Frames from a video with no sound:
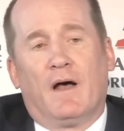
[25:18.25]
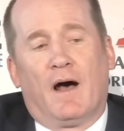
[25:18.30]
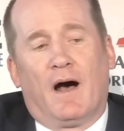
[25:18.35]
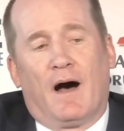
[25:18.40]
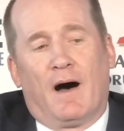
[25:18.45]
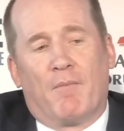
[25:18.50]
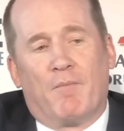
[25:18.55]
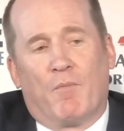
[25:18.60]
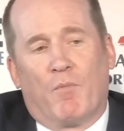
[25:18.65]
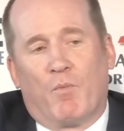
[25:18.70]

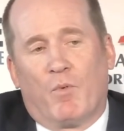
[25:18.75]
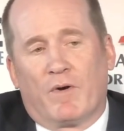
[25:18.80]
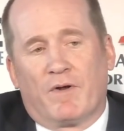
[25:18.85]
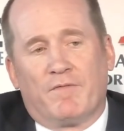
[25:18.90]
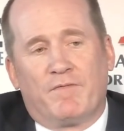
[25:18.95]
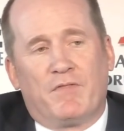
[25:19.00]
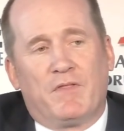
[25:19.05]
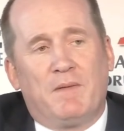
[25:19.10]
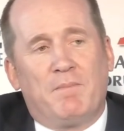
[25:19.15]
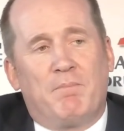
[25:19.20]
One
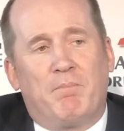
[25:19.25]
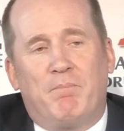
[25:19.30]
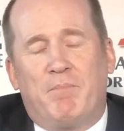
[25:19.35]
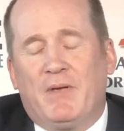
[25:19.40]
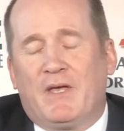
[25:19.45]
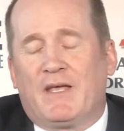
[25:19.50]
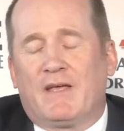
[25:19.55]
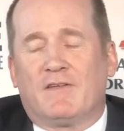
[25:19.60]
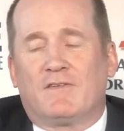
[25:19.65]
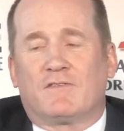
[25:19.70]
of the
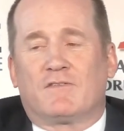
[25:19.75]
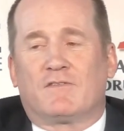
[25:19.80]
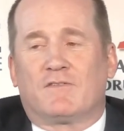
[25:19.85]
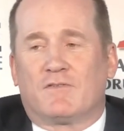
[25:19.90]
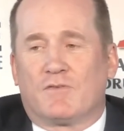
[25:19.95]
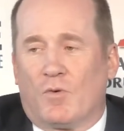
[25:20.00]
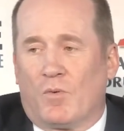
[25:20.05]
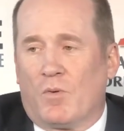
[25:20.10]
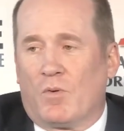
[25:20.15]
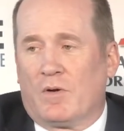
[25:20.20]
biggest
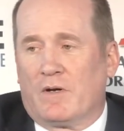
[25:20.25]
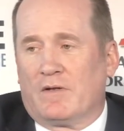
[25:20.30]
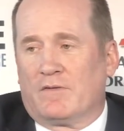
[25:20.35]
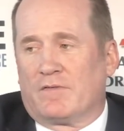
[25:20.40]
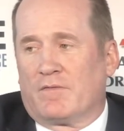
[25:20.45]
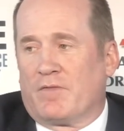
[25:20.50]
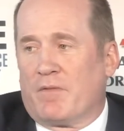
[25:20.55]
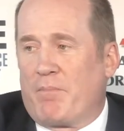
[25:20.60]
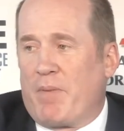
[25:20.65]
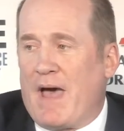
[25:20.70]

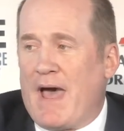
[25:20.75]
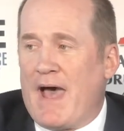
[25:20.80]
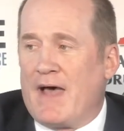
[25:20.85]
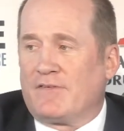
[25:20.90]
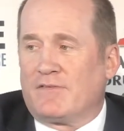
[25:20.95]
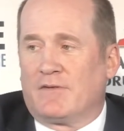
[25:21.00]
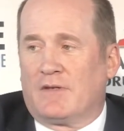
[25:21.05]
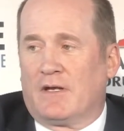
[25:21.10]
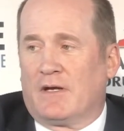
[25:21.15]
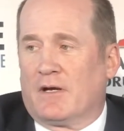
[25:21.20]
stories of the
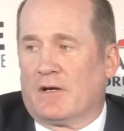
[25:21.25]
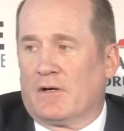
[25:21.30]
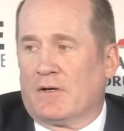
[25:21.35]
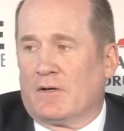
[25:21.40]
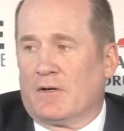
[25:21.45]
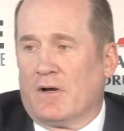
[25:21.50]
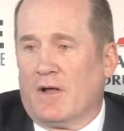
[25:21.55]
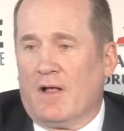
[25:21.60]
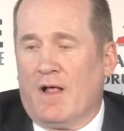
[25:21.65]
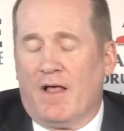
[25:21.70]
past
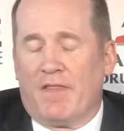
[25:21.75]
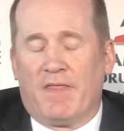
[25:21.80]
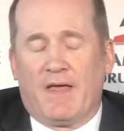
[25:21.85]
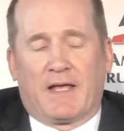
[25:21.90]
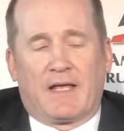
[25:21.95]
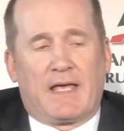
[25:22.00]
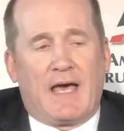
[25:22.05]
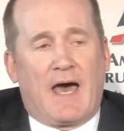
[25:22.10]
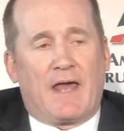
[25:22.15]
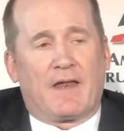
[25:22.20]
year
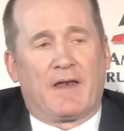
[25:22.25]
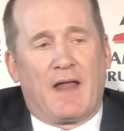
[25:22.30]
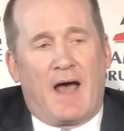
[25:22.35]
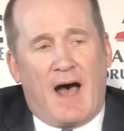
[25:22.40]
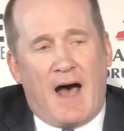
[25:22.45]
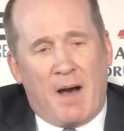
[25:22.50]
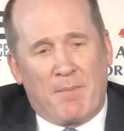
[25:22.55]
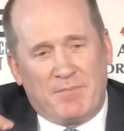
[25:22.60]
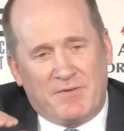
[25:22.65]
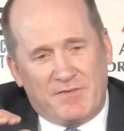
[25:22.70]
that got an
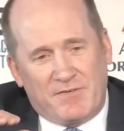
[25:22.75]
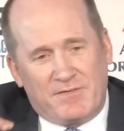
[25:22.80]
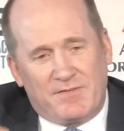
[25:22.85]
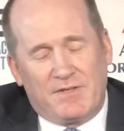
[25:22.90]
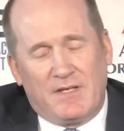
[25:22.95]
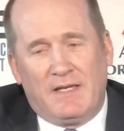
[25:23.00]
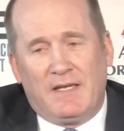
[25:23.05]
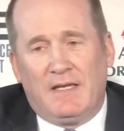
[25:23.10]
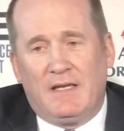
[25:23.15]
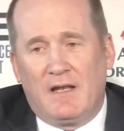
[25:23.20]

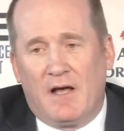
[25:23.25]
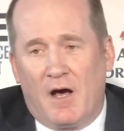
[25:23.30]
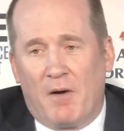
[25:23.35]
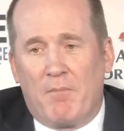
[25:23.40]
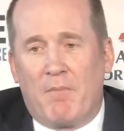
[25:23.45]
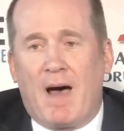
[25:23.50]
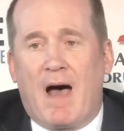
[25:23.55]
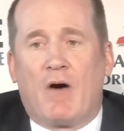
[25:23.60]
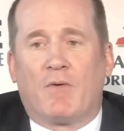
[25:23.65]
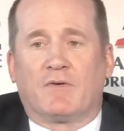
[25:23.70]
obscene
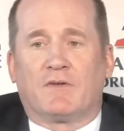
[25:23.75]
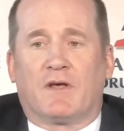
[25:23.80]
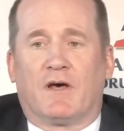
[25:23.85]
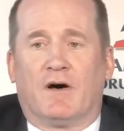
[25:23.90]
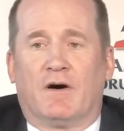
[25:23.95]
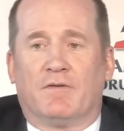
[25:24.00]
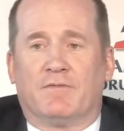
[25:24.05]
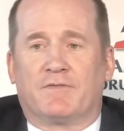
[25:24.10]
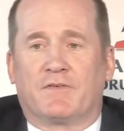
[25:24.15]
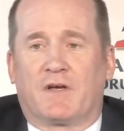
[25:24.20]
amount
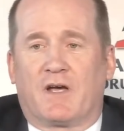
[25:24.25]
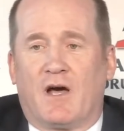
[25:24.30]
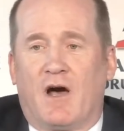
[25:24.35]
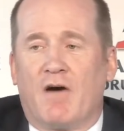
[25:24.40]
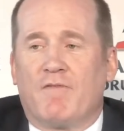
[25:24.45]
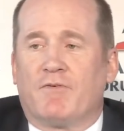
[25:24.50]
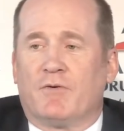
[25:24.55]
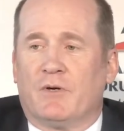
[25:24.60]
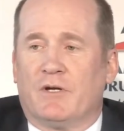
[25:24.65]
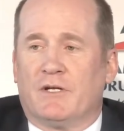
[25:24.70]
of
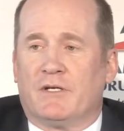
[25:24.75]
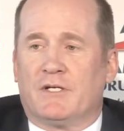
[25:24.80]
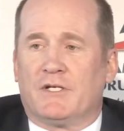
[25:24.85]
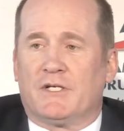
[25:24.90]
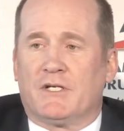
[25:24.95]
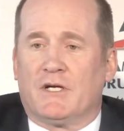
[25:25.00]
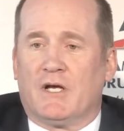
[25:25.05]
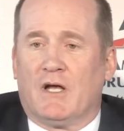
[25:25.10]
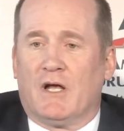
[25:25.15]
coverage,